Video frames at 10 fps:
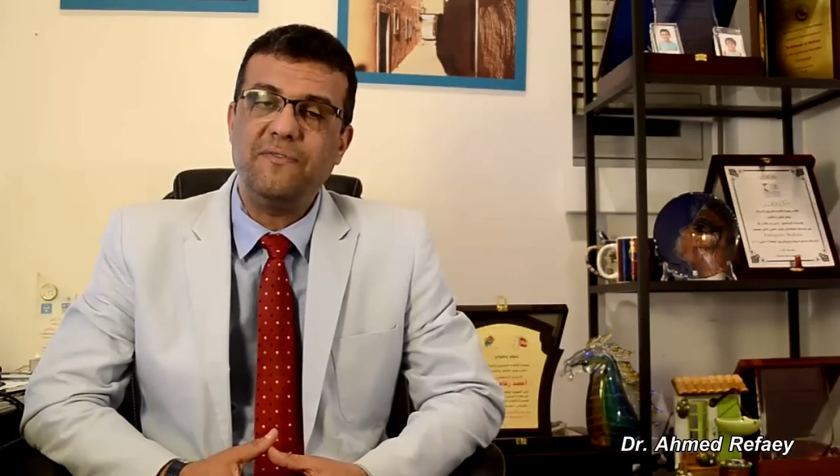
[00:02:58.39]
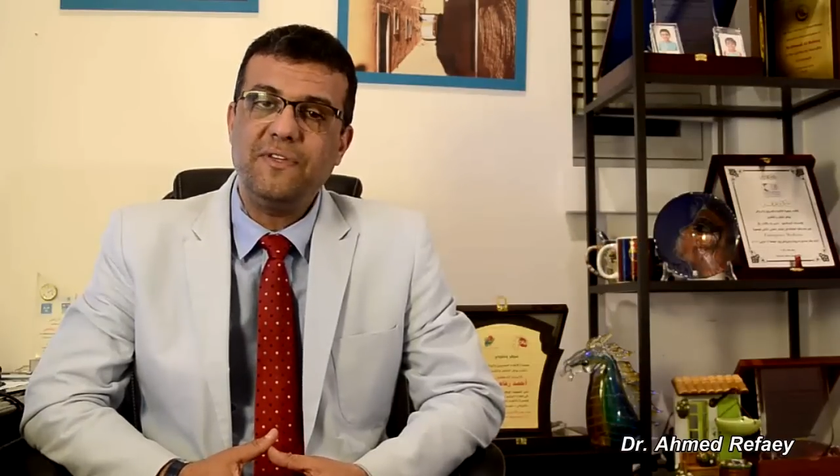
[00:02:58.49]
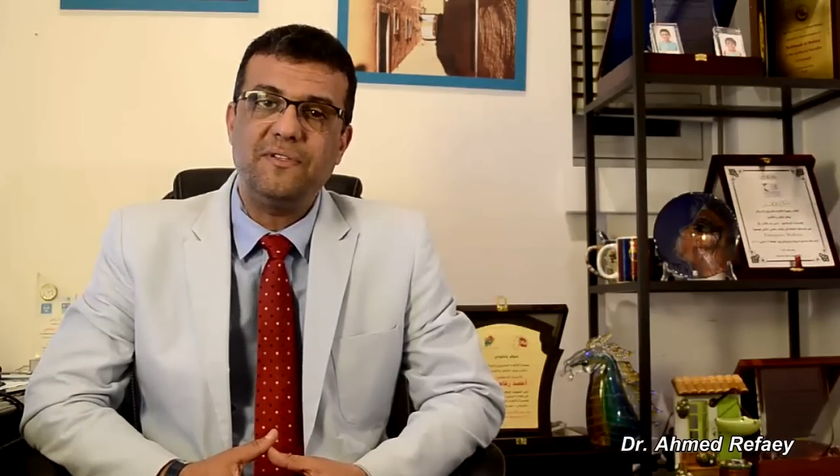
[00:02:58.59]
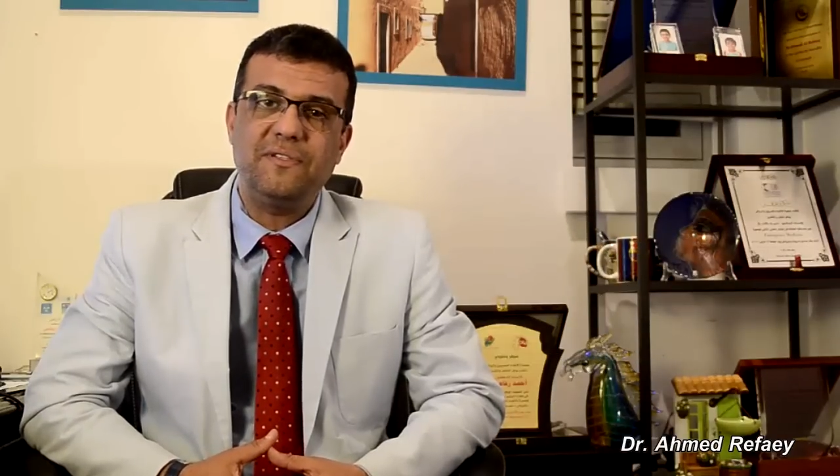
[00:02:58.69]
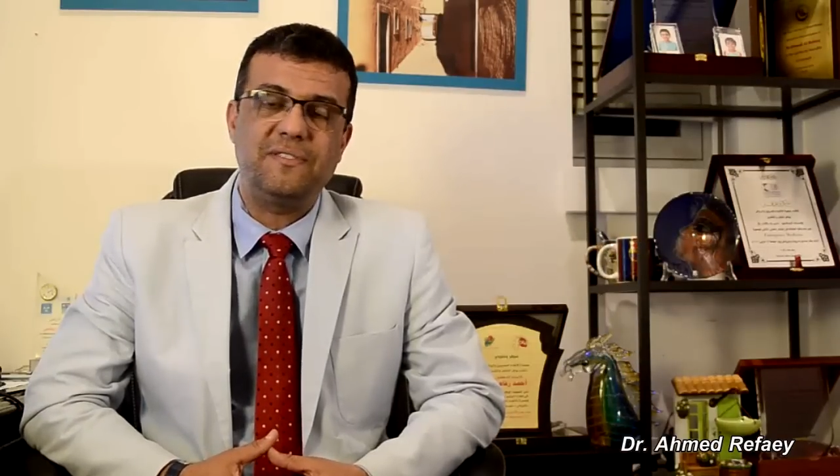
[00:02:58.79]

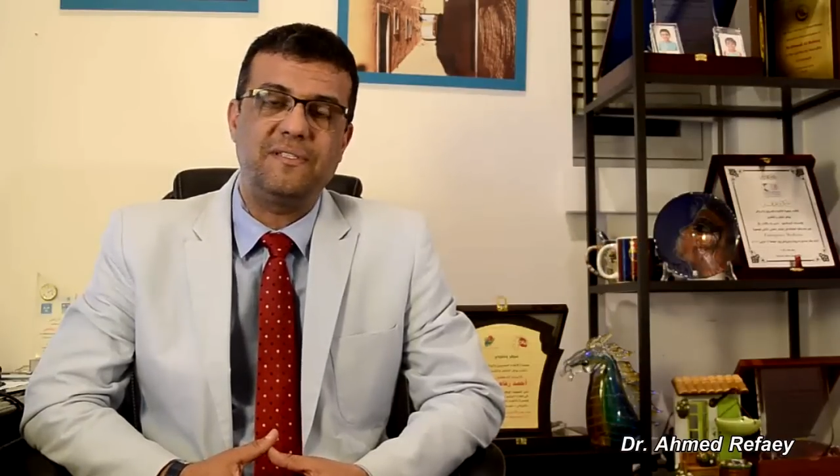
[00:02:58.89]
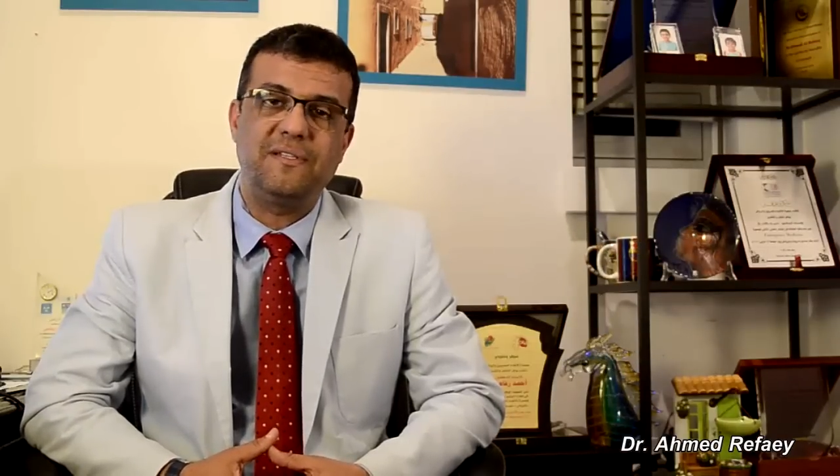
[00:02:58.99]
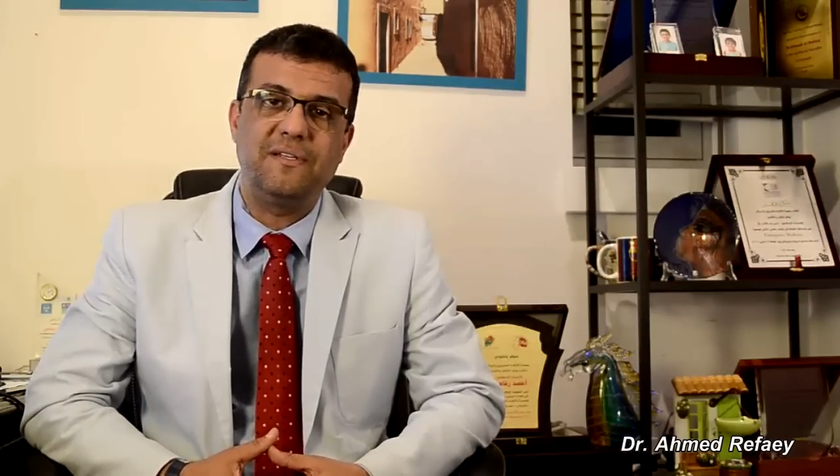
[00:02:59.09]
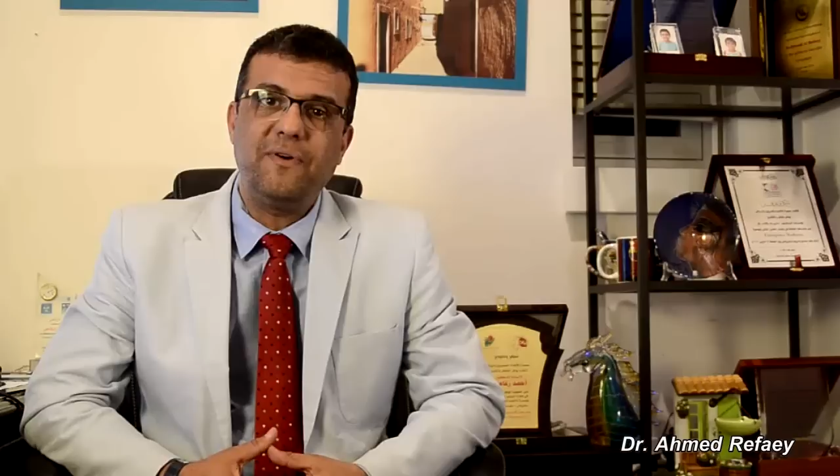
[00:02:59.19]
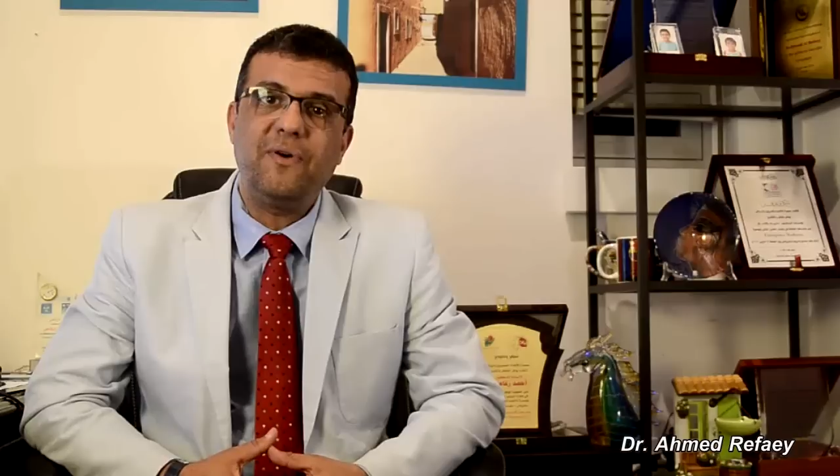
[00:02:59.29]
features
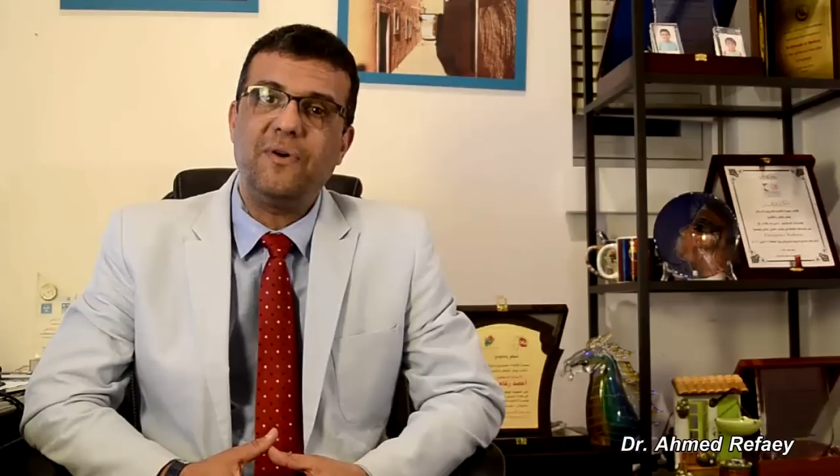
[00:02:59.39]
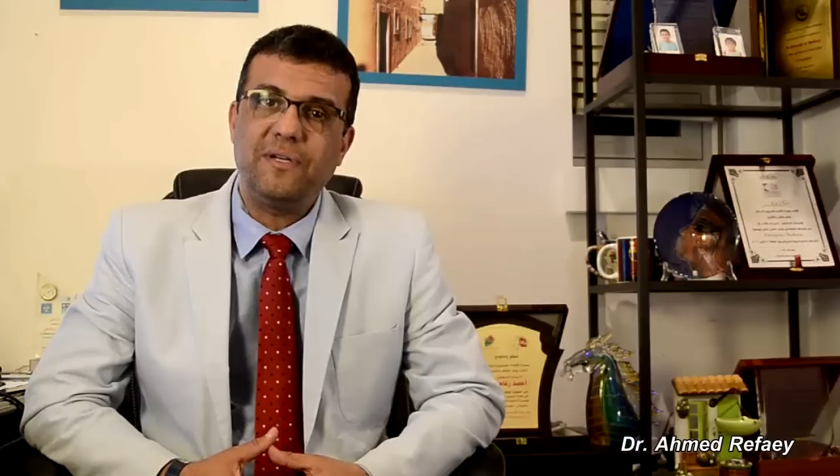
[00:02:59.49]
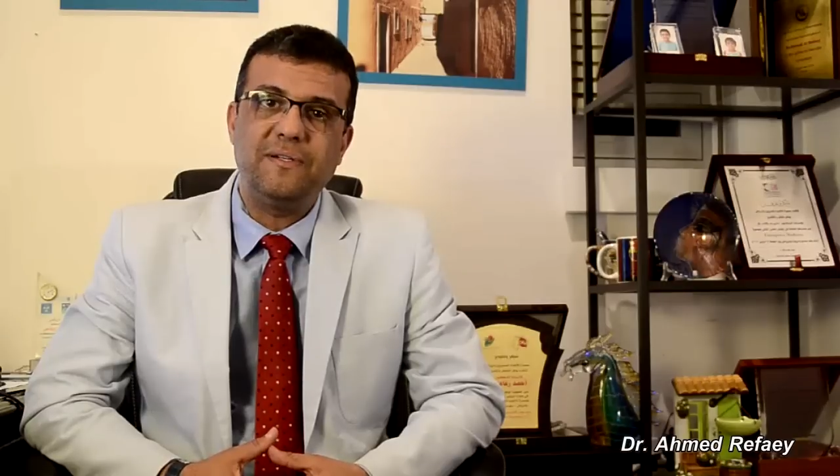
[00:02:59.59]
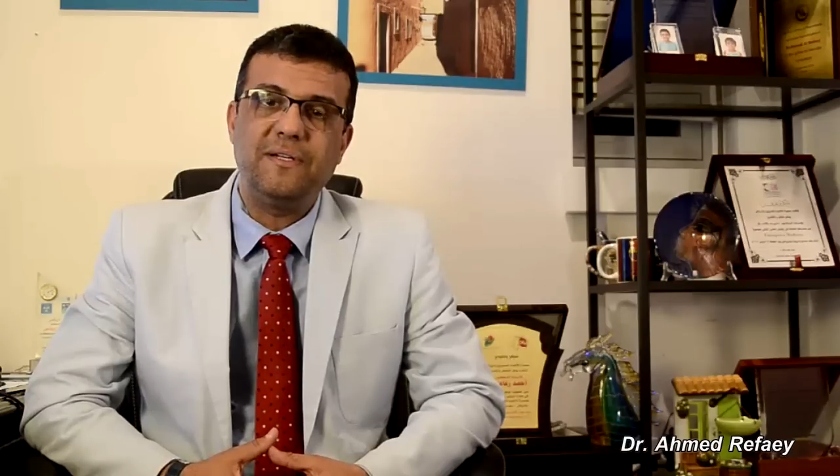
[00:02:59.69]
or